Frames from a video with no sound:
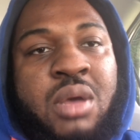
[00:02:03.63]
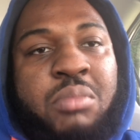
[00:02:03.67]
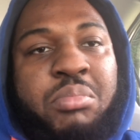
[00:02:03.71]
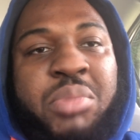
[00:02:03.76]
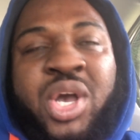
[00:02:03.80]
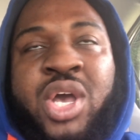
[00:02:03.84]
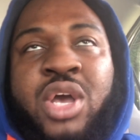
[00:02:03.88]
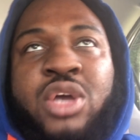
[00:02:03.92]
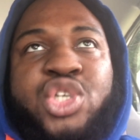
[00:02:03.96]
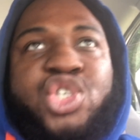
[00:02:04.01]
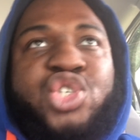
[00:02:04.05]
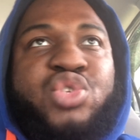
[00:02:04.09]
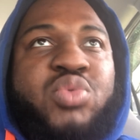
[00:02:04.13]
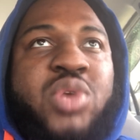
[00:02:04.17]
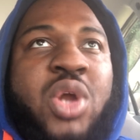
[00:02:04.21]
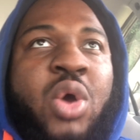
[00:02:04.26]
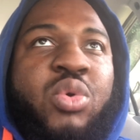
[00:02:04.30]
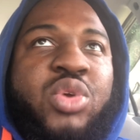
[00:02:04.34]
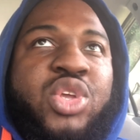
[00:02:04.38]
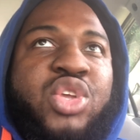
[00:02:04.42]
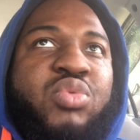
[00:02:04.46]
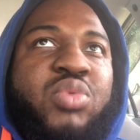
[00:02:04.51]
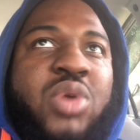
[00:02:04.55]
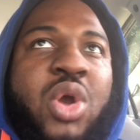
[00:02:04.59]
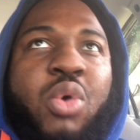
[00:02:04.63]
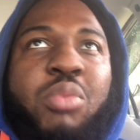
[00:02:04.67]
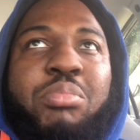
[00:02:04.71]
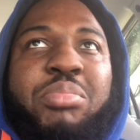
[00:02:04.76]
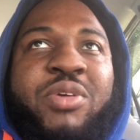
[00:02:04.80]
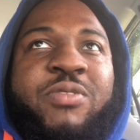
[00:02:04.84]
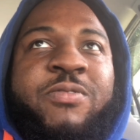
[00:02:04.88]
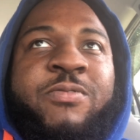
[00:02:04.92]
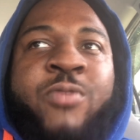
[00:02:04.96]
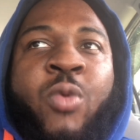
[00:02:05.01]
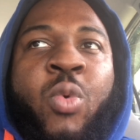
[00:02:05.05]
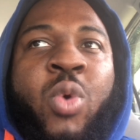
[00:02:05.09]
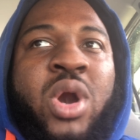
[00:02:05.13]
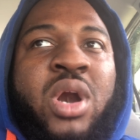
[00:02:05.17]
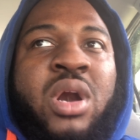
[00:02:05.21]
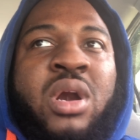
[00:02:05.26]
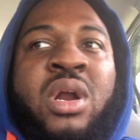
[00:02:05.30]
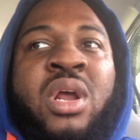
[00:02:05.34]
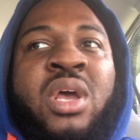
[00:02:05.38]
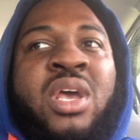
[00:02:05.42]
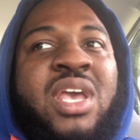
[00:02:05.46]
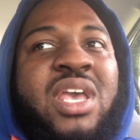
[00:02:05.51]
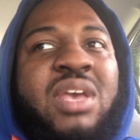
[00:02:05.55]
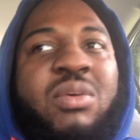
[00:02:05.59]
Because, you know,
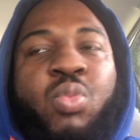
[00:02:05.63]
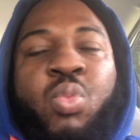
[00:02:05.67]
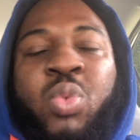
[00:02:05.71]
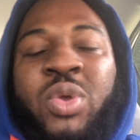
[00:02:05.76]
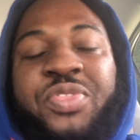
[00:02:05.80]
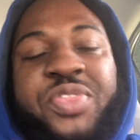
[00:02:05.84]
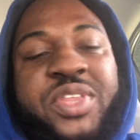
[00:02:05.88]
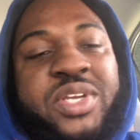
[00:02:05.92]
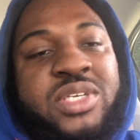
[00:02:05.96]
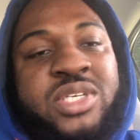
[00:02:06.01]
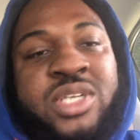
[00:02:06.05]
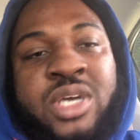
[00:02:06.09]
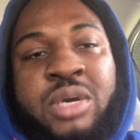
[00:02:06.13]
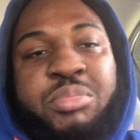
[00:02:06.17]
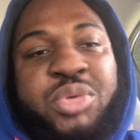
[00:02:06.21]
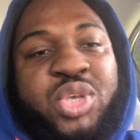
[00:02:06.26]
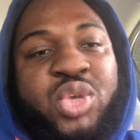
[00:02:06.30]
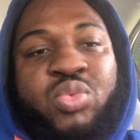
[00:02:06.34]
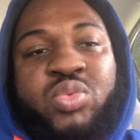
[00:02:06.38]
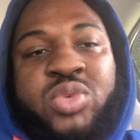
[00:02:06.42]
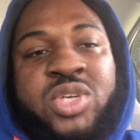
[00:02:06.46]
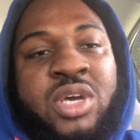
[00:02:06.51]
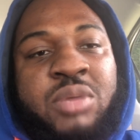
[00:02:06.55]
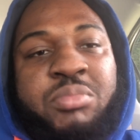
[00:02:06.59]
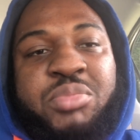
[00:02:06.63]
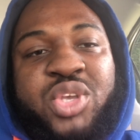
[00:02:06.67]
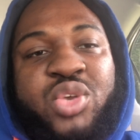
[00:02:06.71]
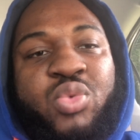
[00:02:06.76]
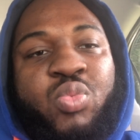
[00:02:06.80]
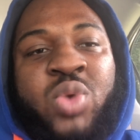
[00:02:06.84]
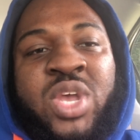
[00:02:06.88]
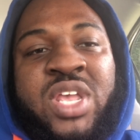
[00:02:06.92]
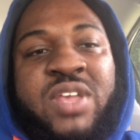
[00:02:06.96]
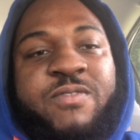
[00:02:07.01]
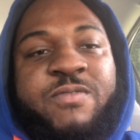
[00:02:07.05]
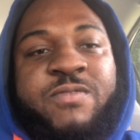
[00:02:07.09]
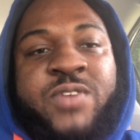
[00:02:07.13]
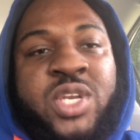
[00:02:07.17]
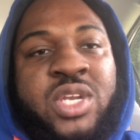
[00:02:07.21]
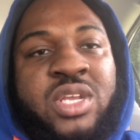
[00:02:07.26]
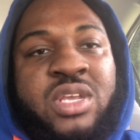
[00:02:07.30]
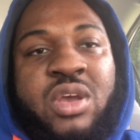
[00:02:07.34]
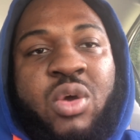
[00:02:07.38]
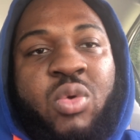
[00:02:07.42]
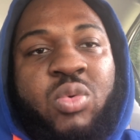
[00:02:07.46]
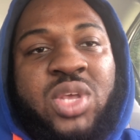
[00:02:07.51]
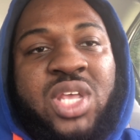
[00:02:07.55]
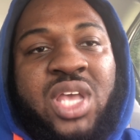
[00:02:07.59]
before with the WWE
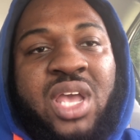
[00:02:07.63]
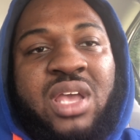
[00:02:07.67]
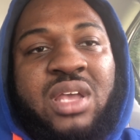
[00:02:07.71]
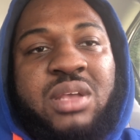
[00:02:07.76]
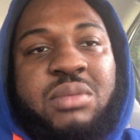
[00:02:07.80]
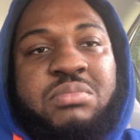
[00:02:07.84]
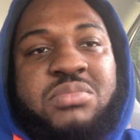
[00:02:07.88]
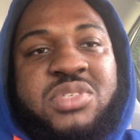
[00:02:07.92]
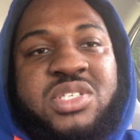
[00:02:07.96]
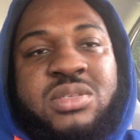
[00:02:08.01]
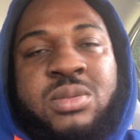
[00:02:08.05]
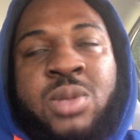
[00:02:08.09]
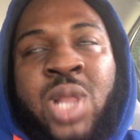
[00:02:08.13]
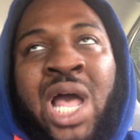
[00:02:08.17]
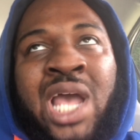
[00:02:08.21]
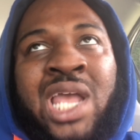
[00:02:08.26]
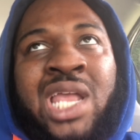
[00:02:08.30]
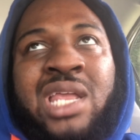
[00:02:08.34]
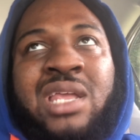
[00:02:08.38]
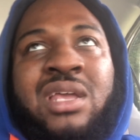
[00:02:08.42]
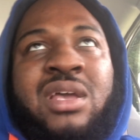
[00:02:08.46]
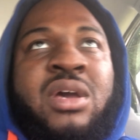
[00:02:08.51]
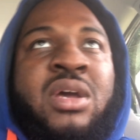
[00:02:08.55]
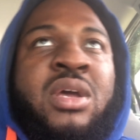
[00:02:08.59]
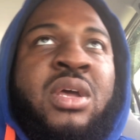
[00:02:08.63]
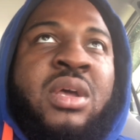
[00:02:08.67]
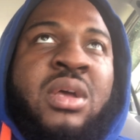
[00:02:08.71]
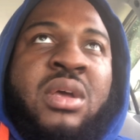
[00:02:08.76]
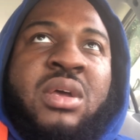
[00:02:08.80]
video games, like